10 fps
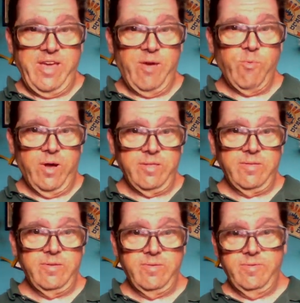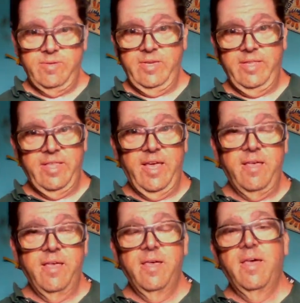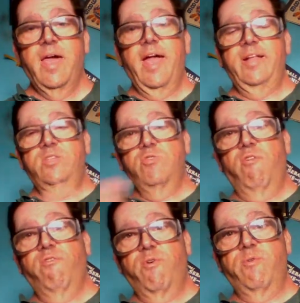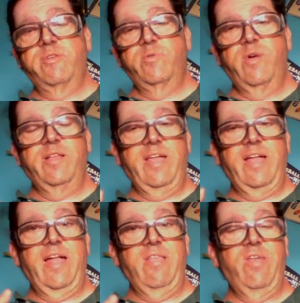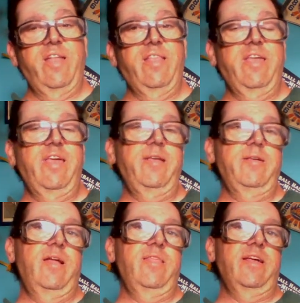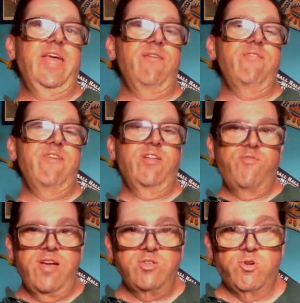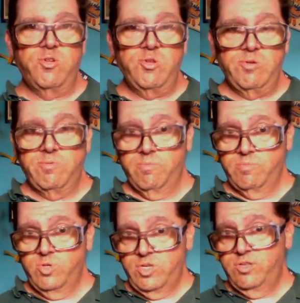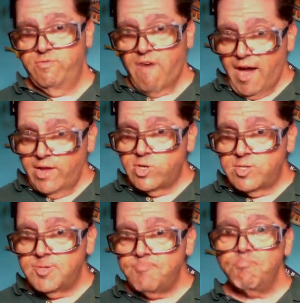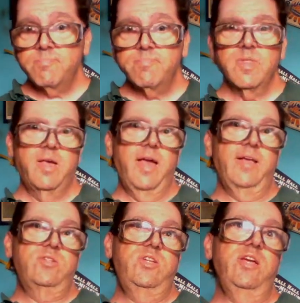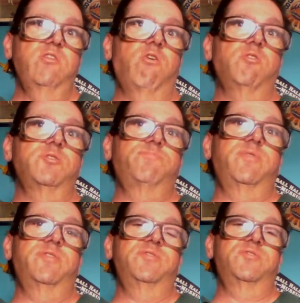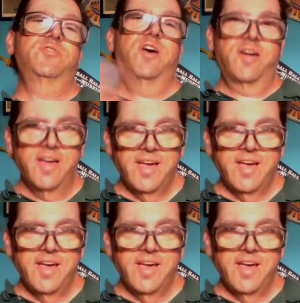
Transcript: what he did, and so forth. And then Cary Grant tries on Ginger Rogers, and she goes berserk.